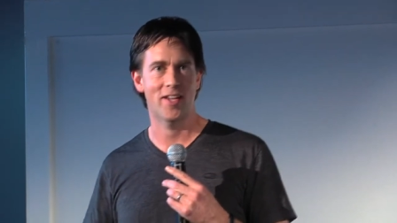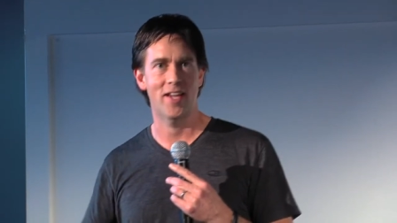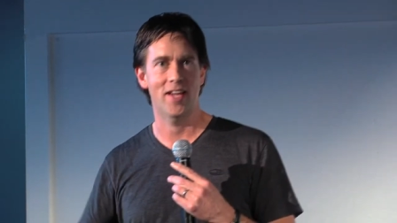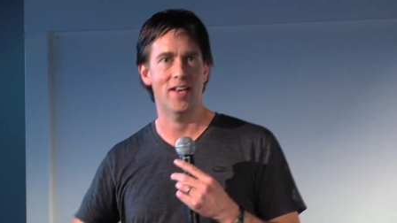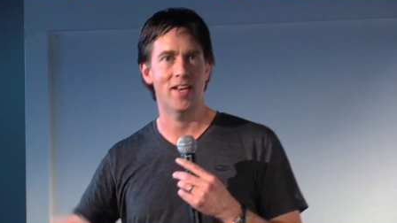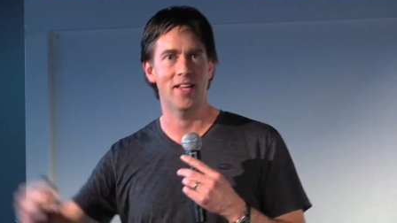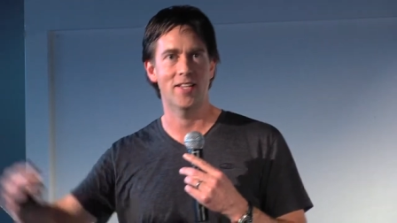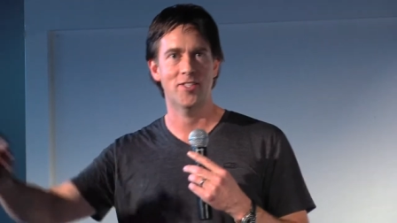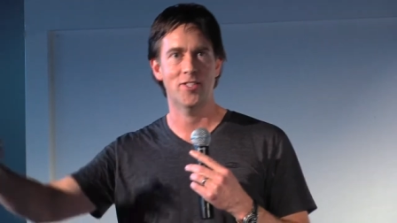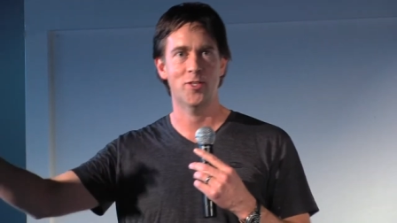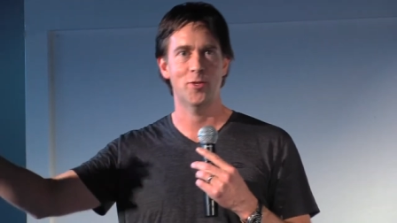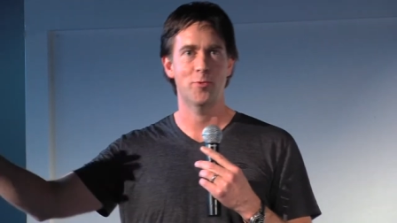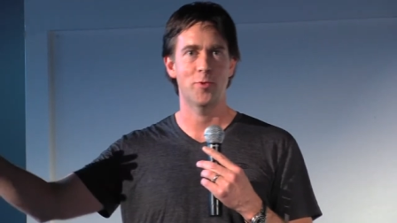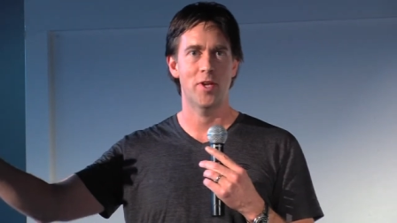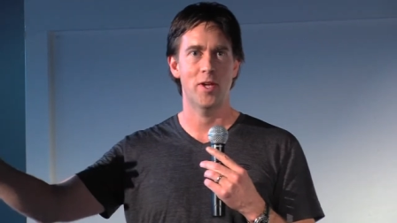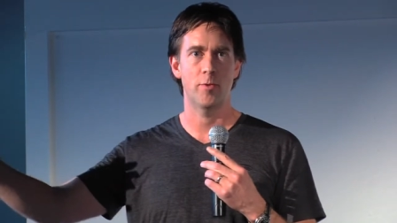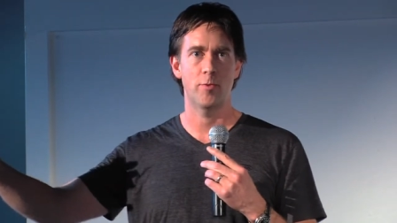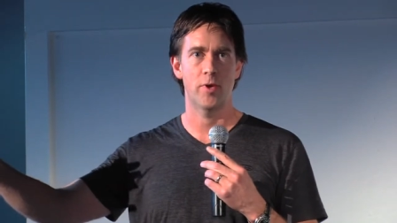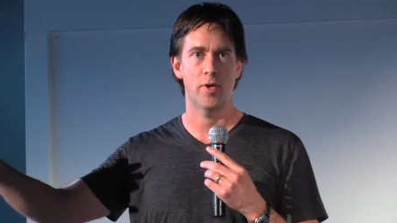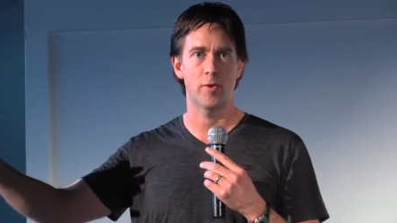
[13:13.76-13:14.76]
get us to
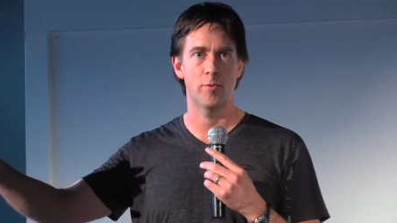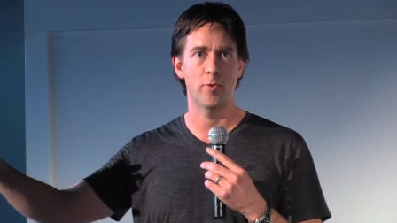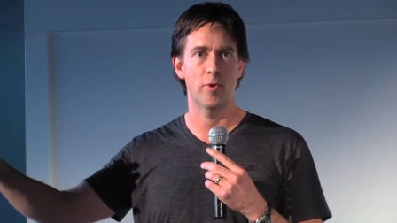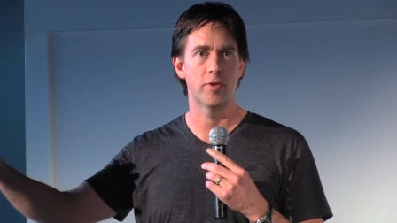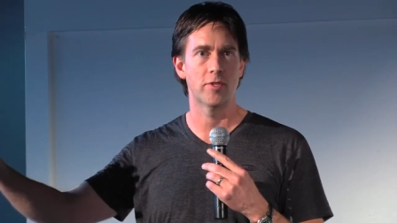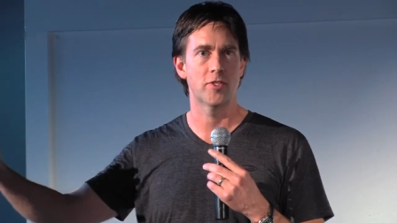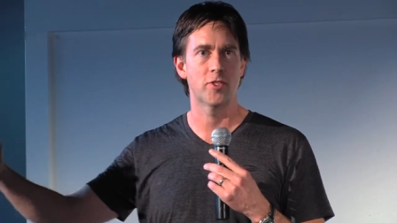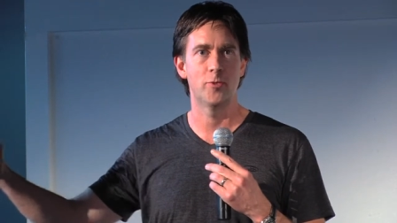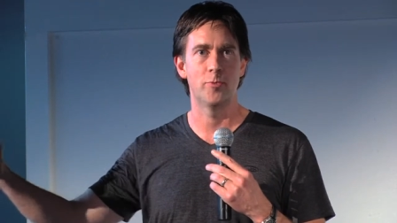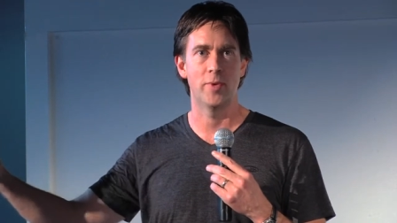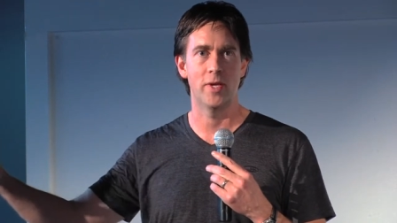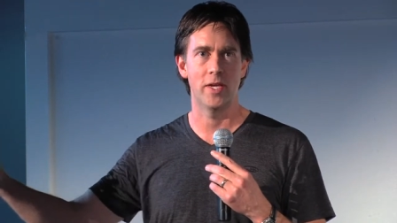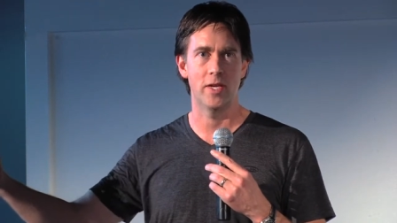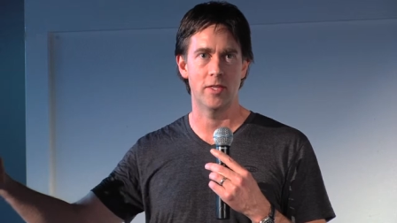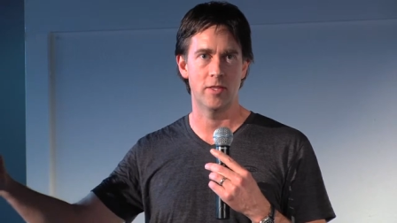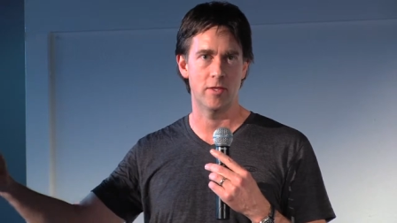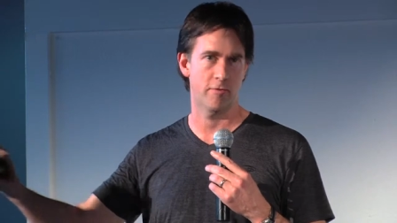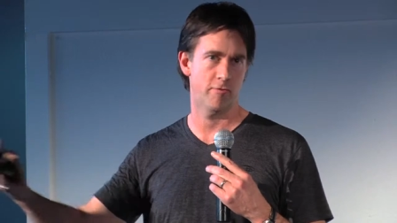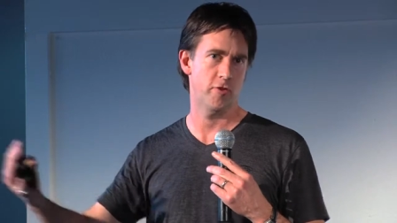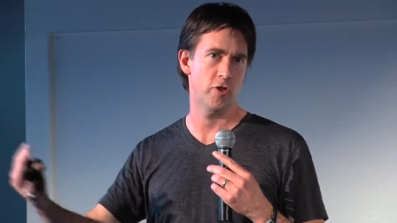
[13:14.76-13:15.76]
where we want to be
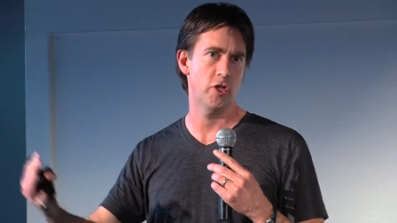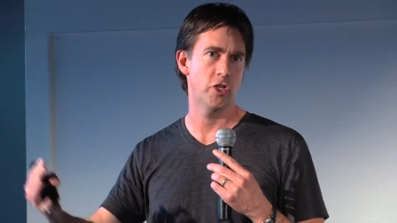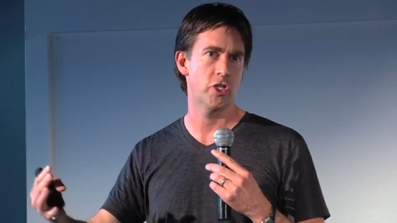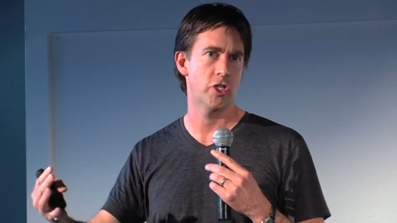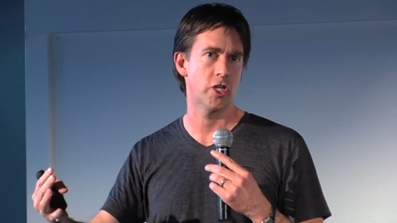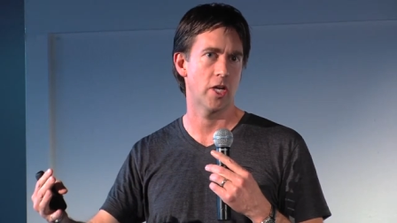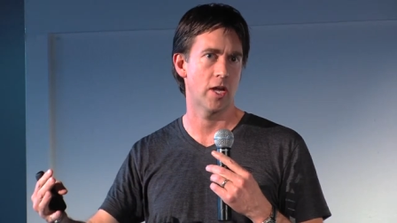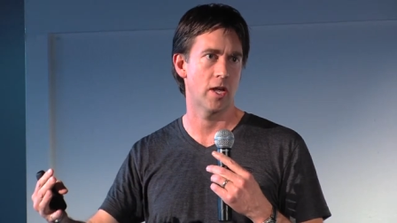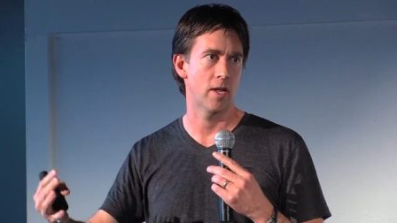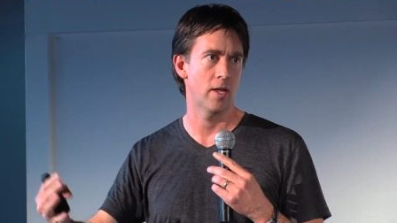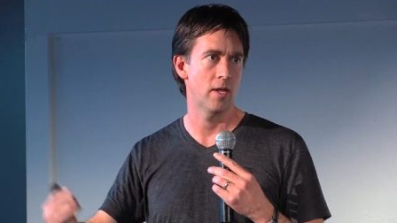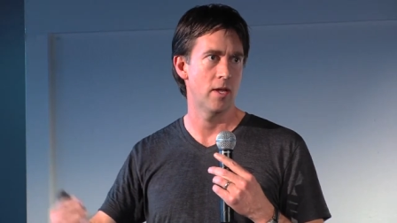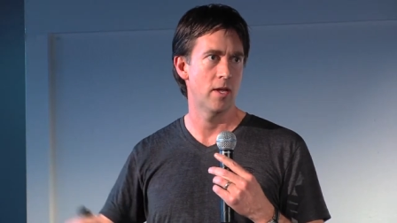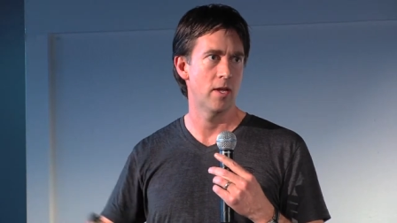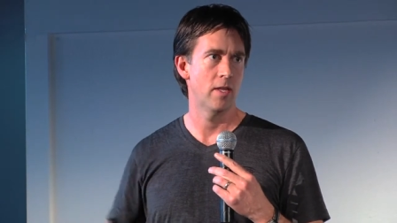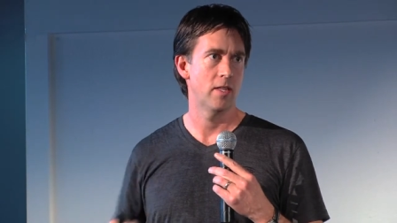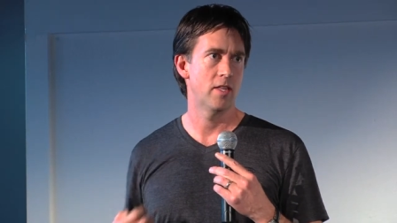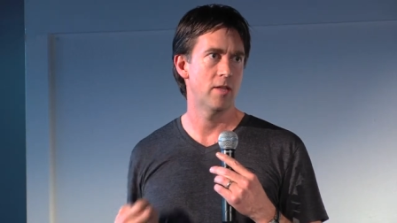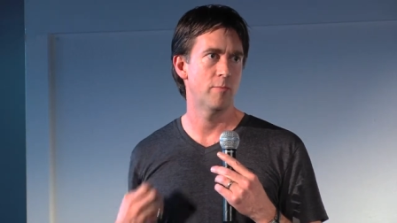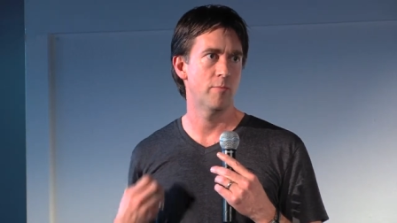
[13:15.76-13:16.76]
in the future,
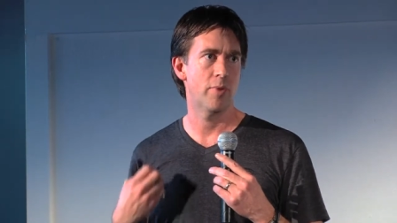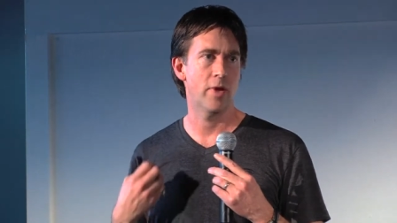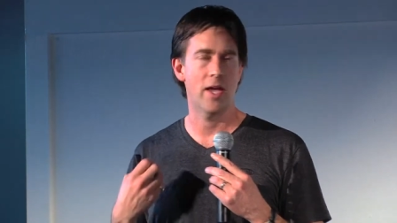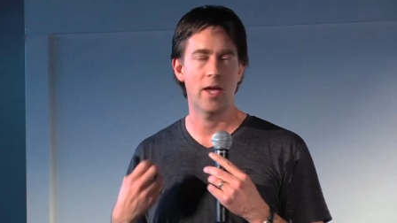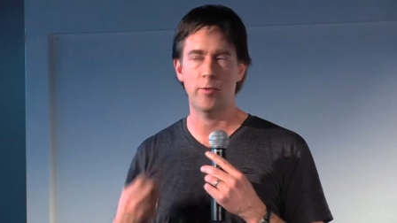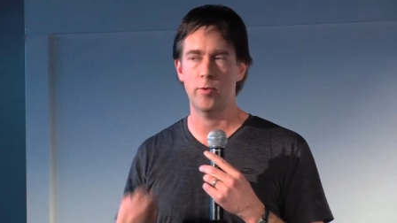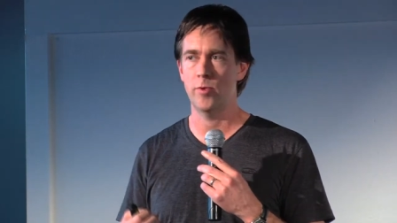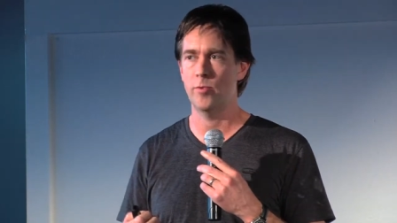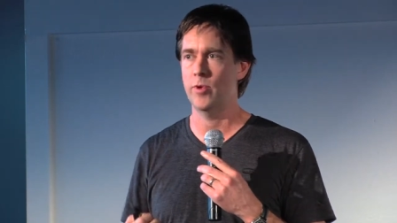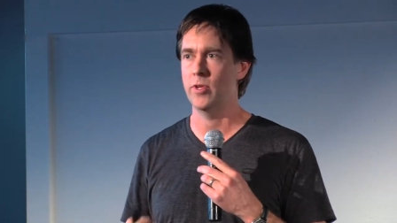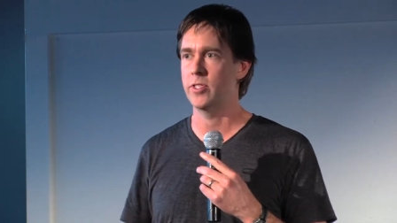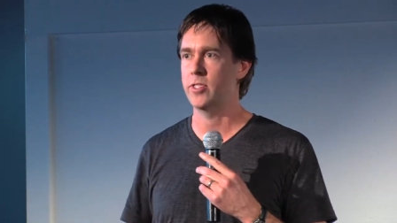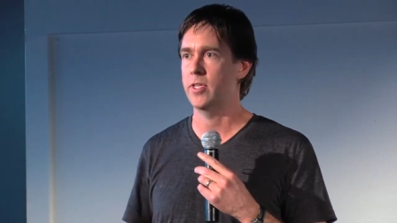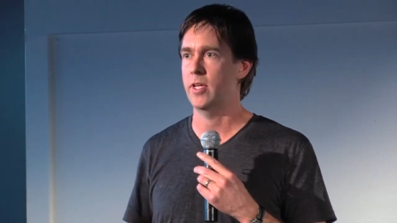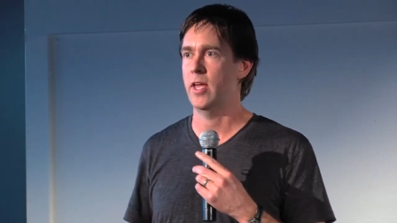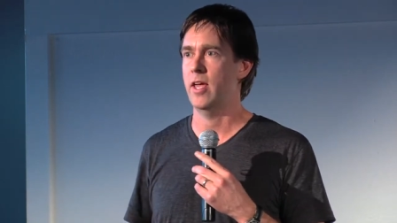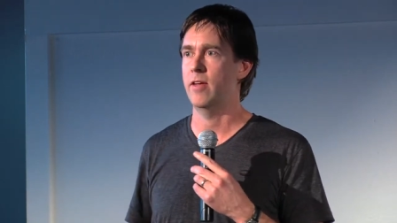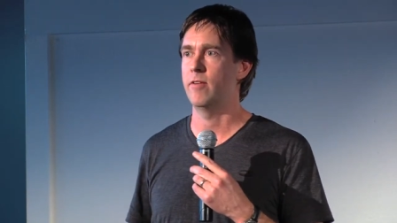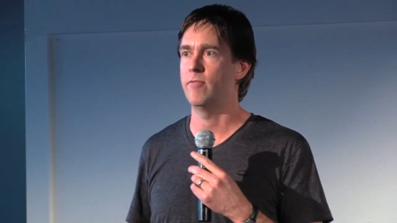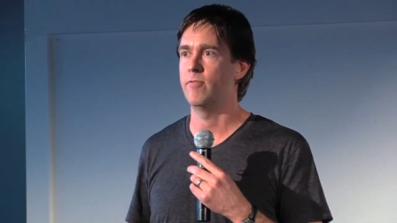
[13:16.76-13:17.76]
the impact we want to
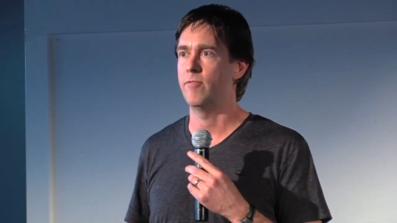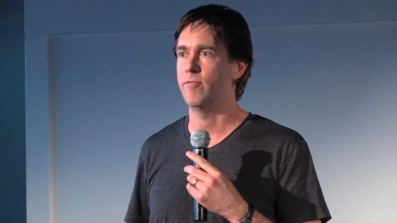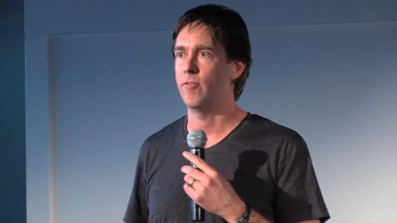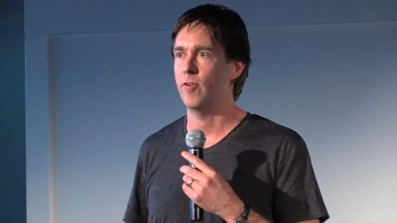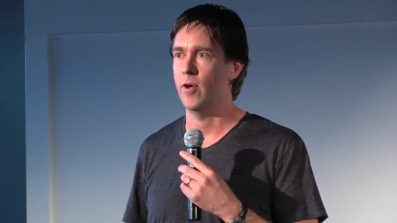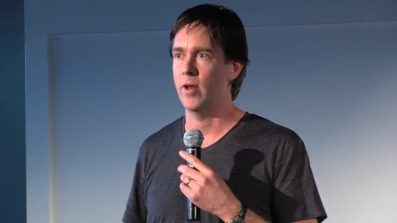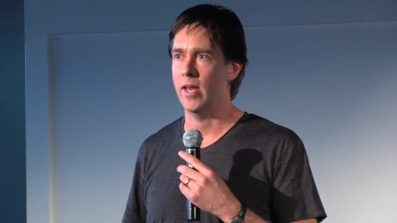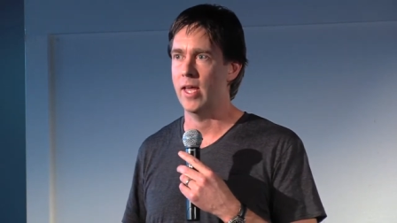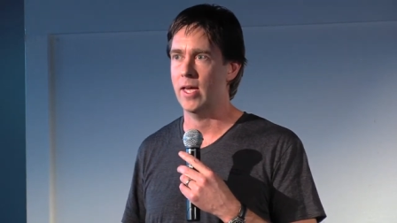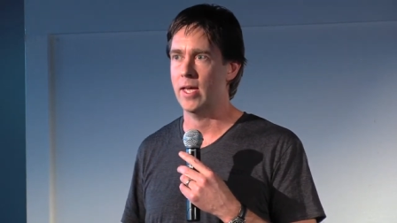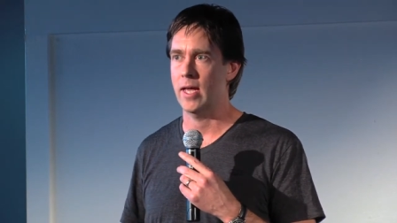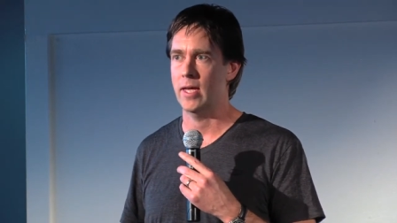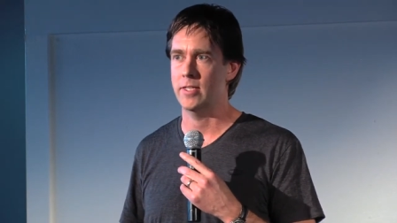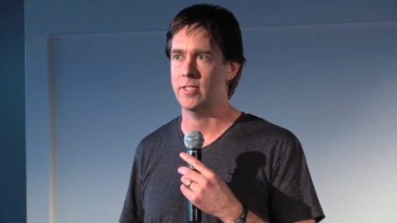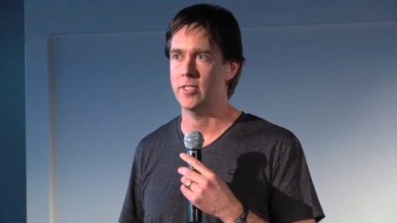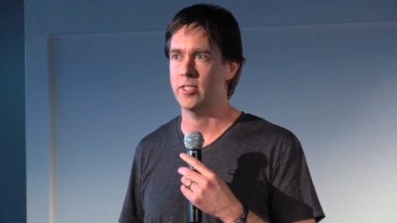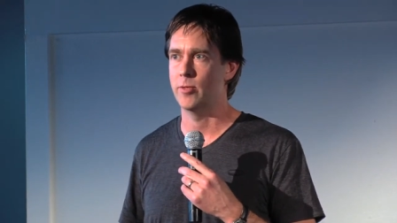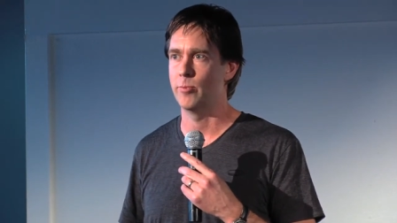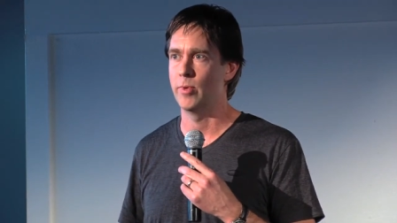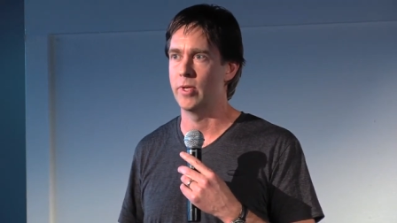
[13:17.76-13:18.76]
have on our
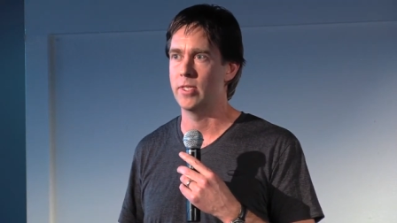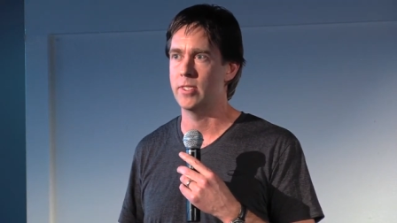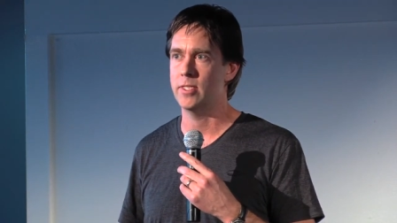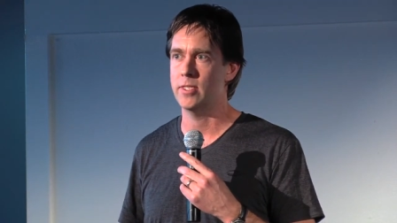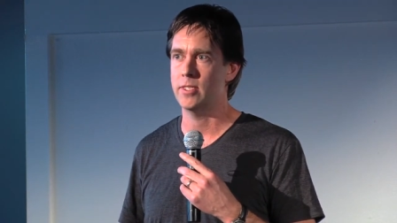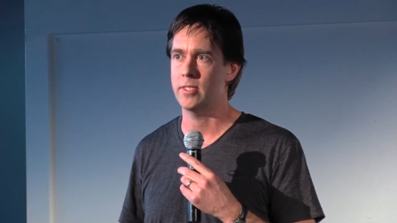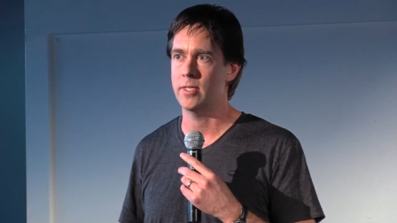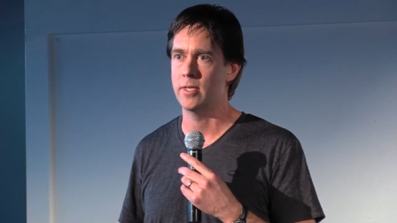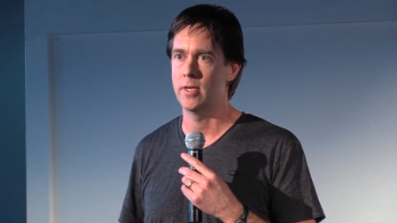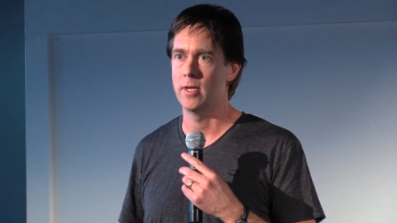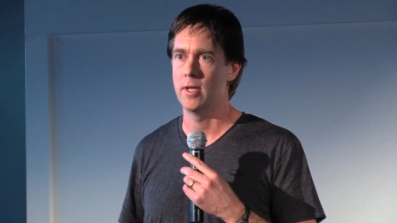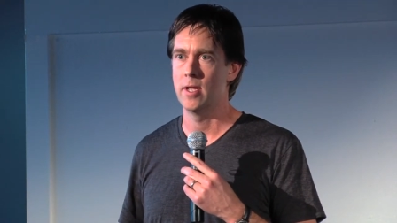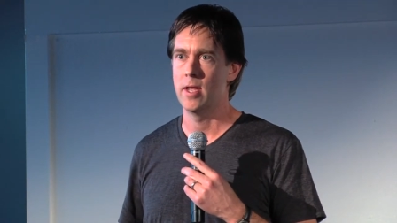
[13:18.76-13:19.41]
customers,